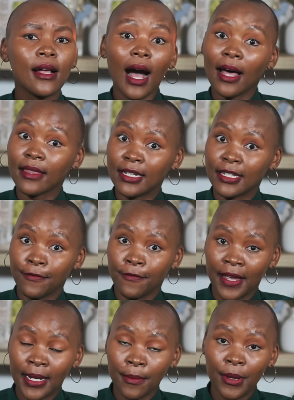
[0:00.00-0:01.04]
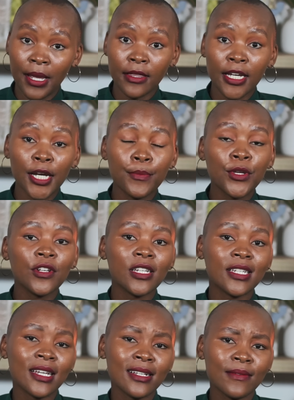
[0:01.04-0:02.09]
Are they developing the
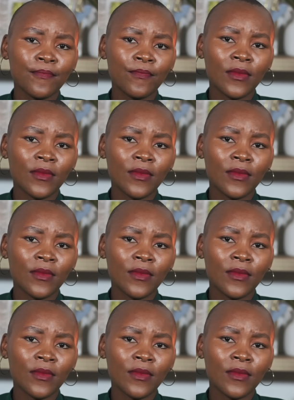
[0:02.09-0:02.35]
communities?